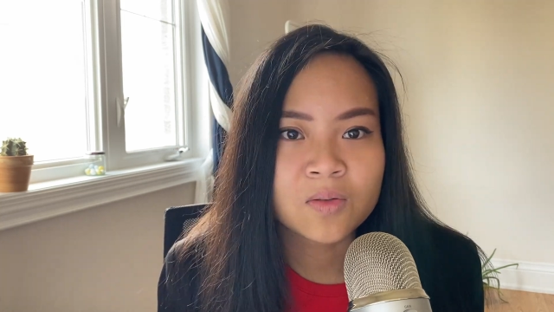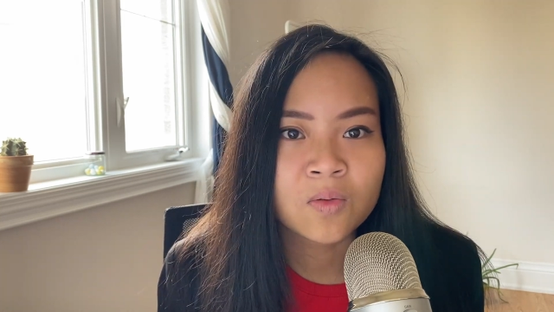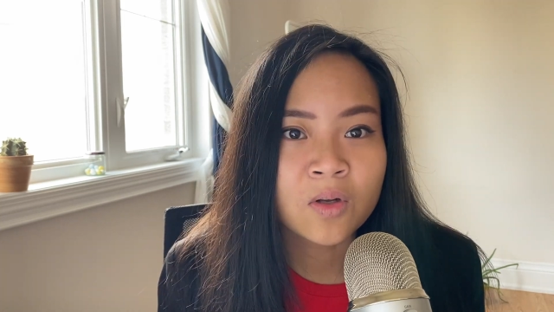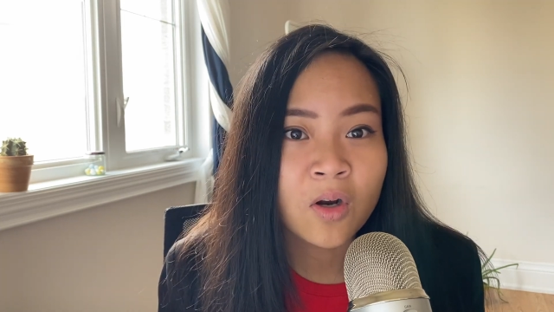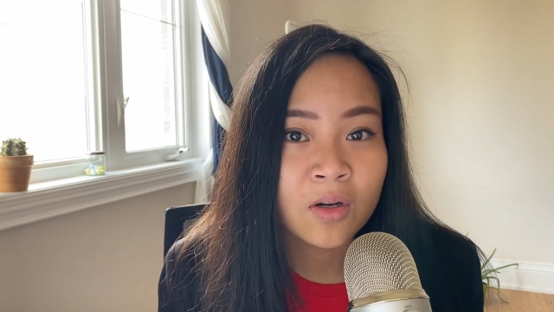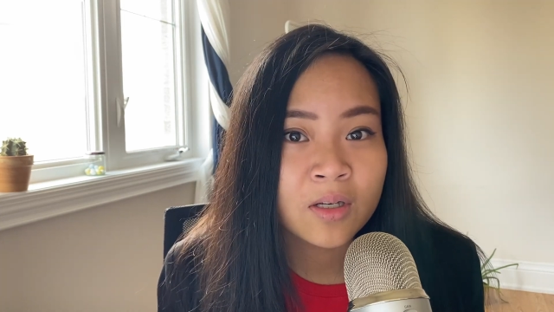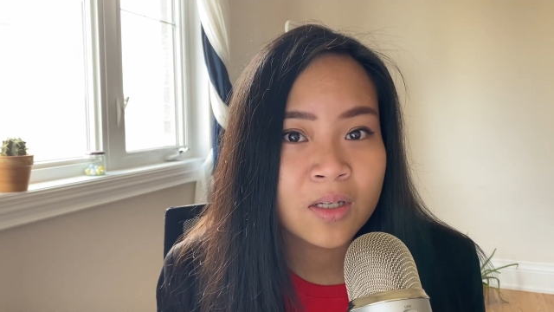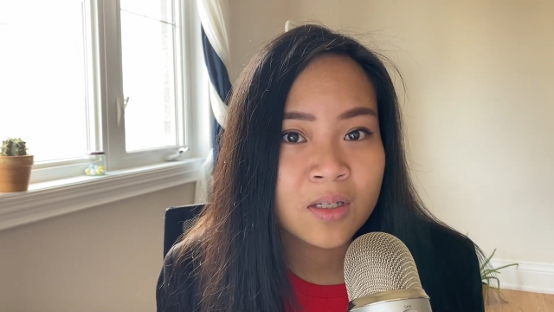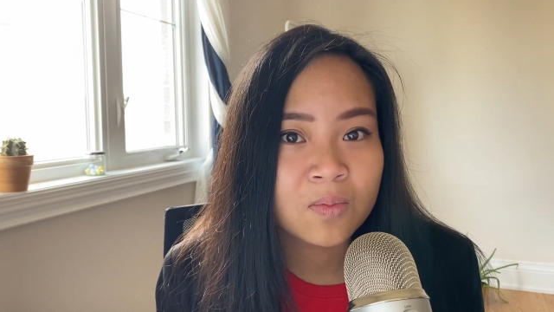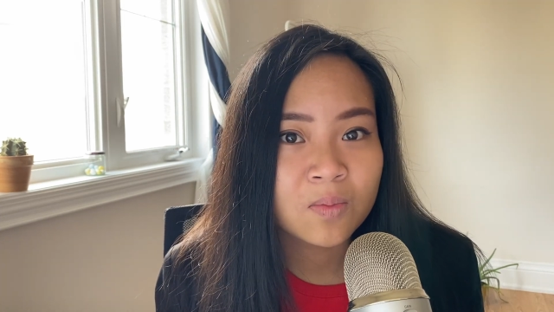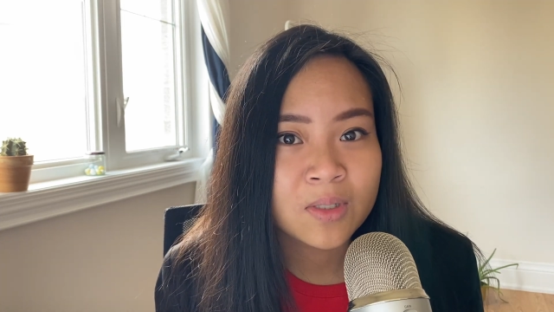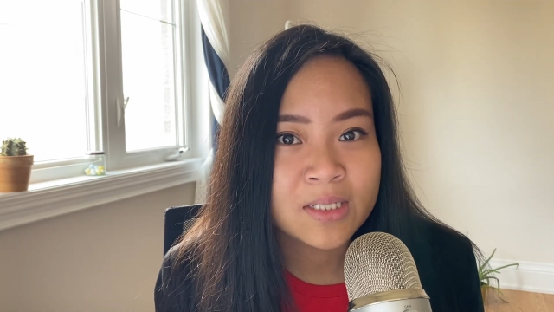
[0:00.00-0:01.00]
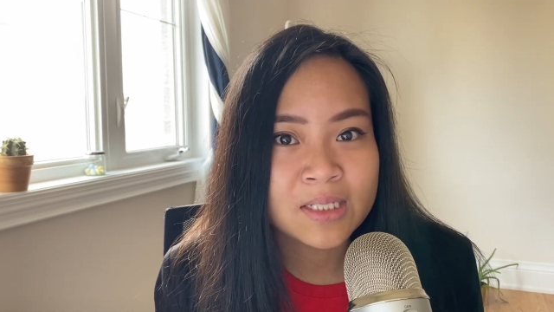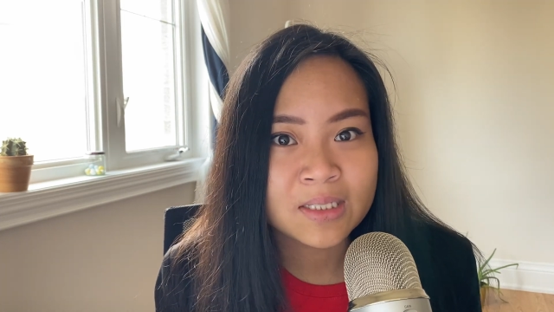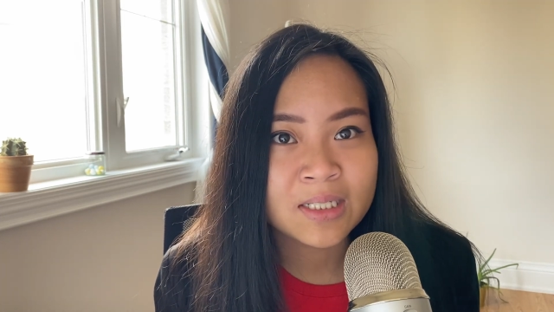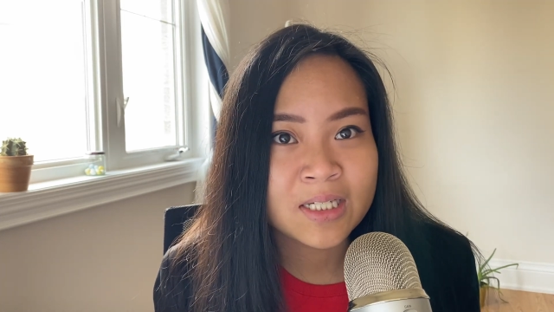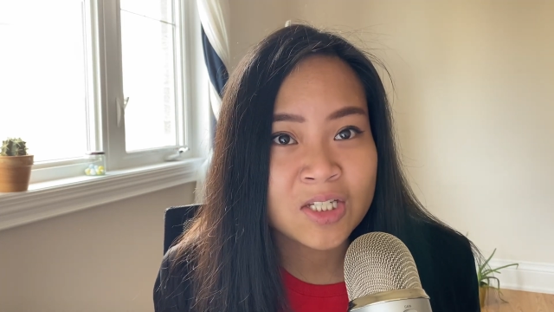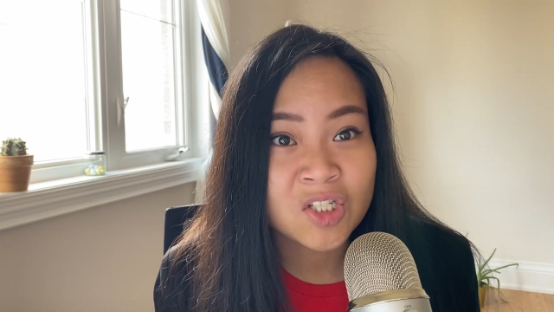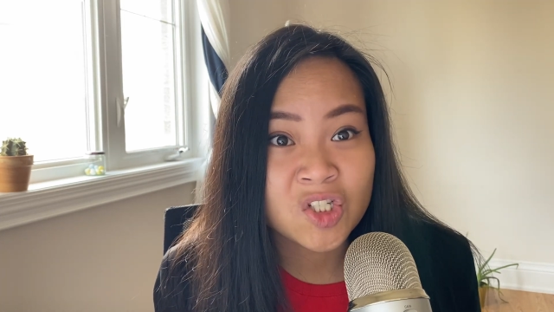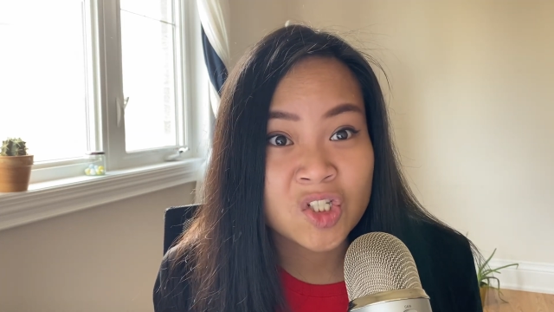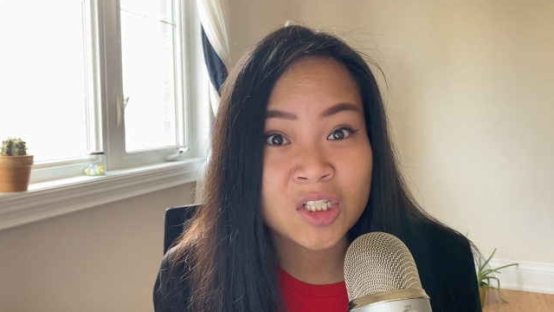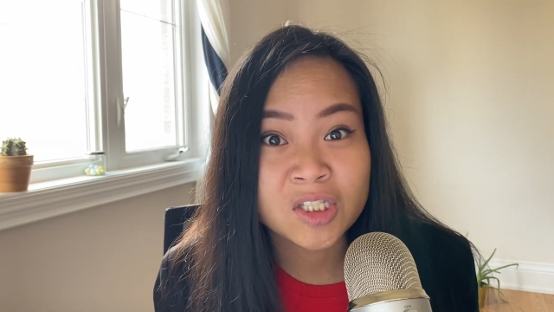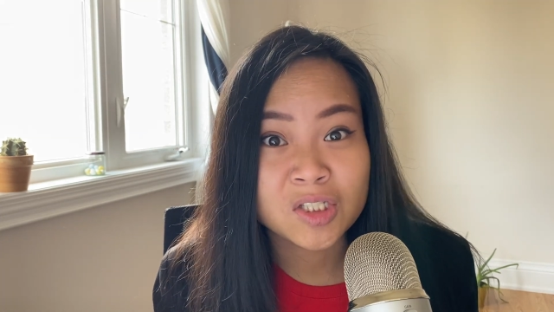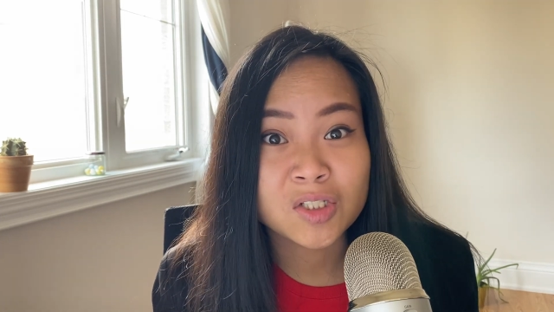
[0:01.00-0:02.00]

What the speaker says: So The Guardian recently just